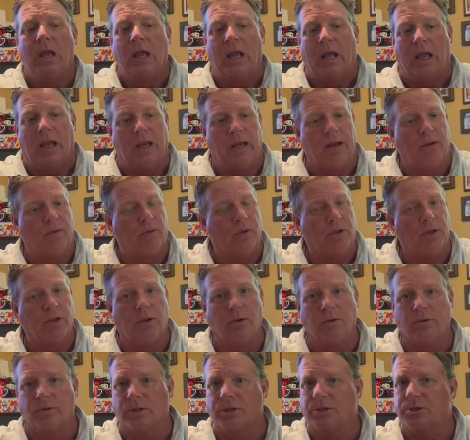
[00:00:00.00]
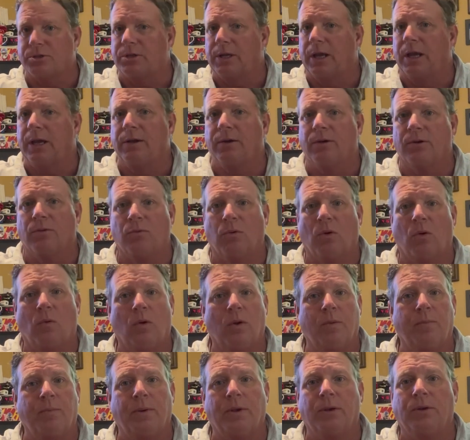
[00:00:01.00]
And then we use a standard, what
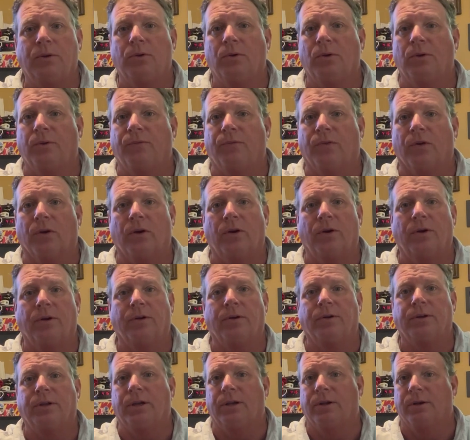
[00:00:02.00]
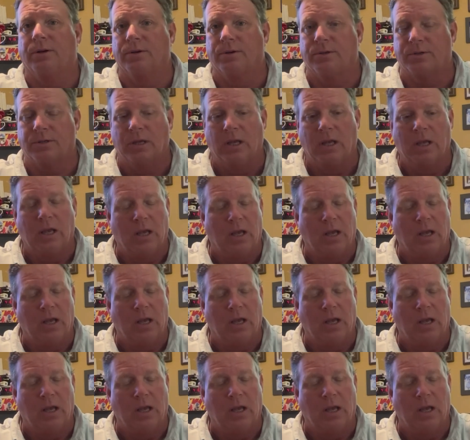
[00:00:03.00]
we've been doing for 100 years,